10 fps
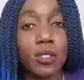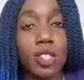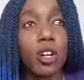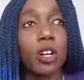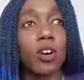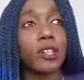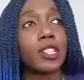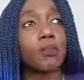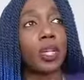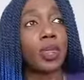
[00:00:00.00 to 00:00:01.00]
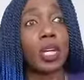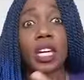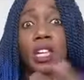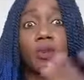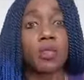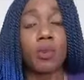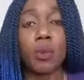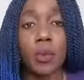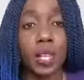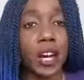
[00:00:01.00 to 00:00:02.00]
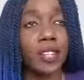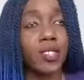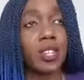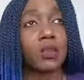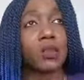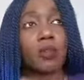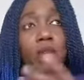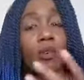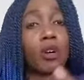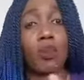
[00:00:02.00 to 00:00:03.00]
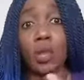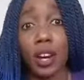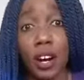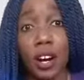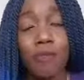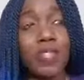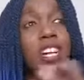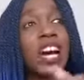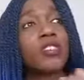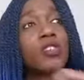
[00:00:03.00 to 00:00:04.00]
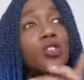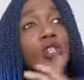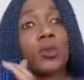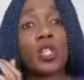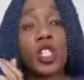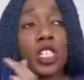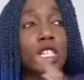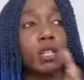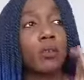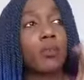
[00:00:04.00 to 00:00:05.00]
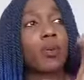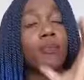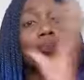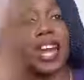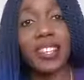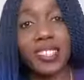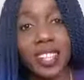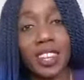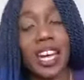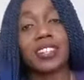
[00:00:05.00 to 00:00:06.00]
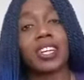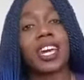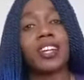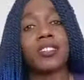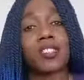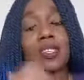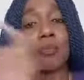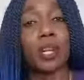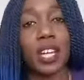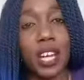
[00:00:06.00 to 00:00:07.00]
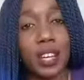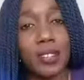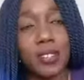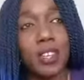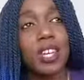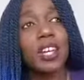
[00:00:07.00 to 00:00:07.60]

She got caught up in thinking there was something wrong with her accent, there was something wrong with her. And so she put, she reflected that against somebody else.